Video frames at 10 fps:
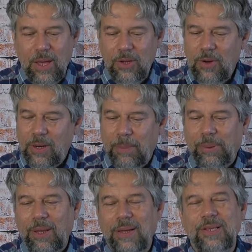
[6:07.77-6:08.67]
you're going to
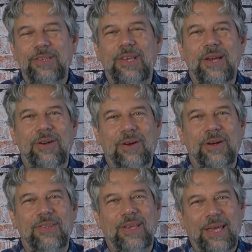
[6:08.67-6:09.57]
plug these in and you're going
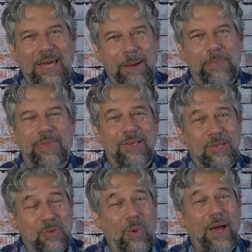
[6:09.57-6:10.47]
to say, yep, this
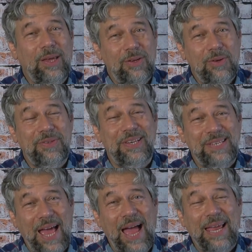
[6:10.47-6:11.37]
is why you use a
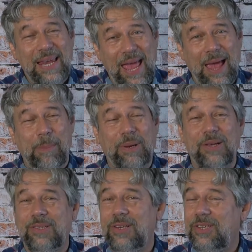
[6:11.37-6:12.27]
DAC and amp
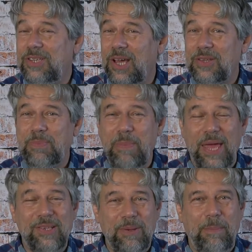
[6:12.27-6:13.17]
because it just
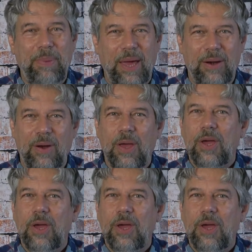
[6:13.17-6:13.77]
makes it better.